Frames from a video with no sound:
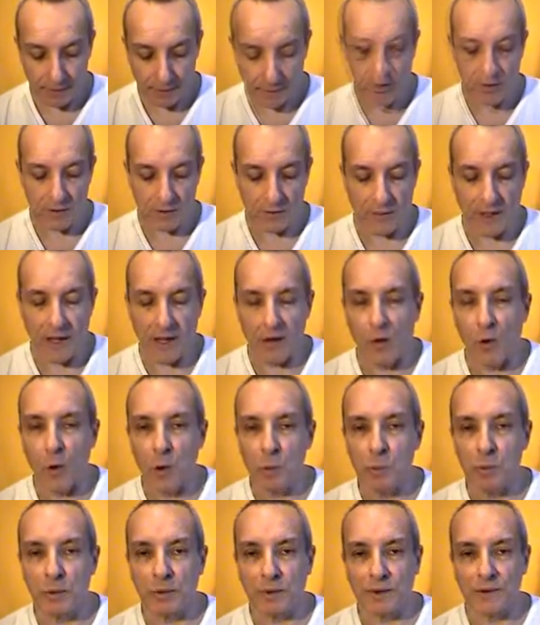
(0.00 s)
These are the
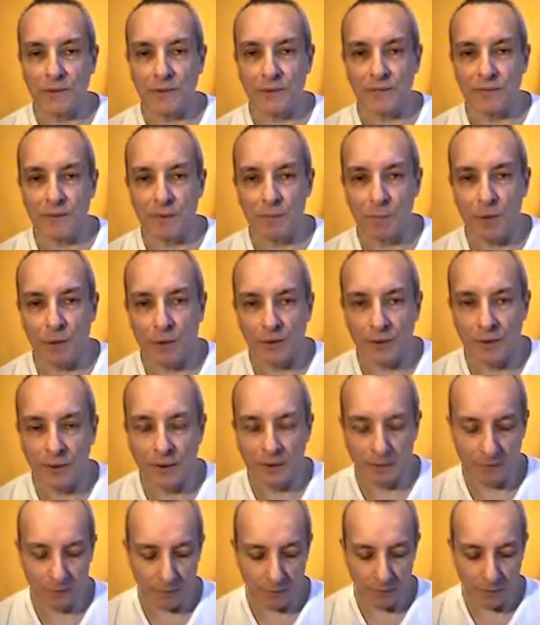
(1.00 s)
openings of the body.
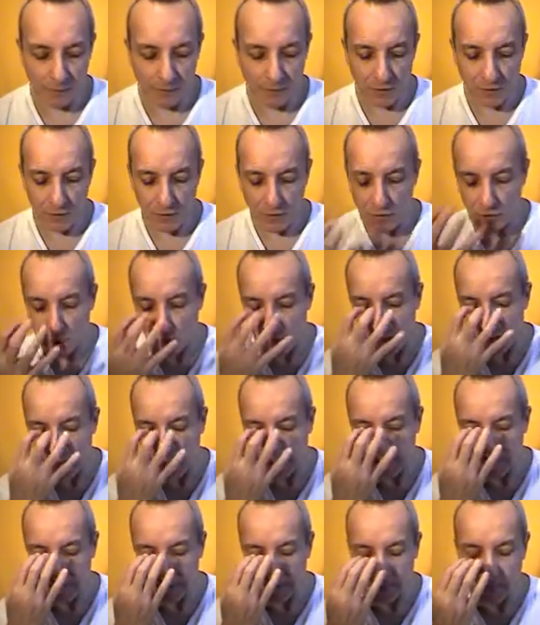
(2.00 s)
We've got the two
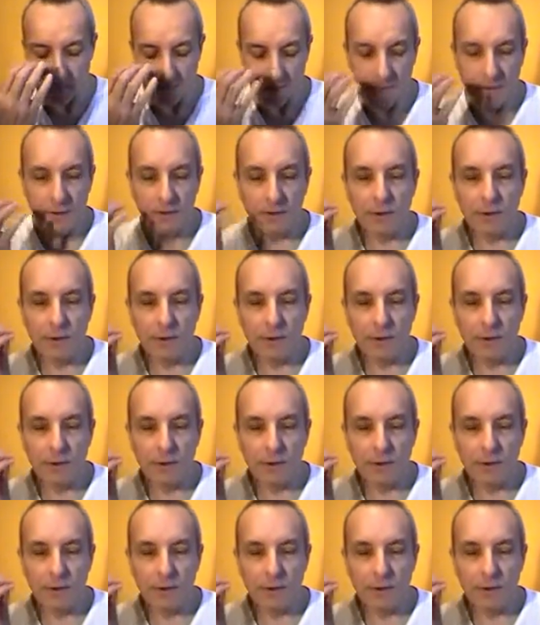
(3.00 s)
eyes,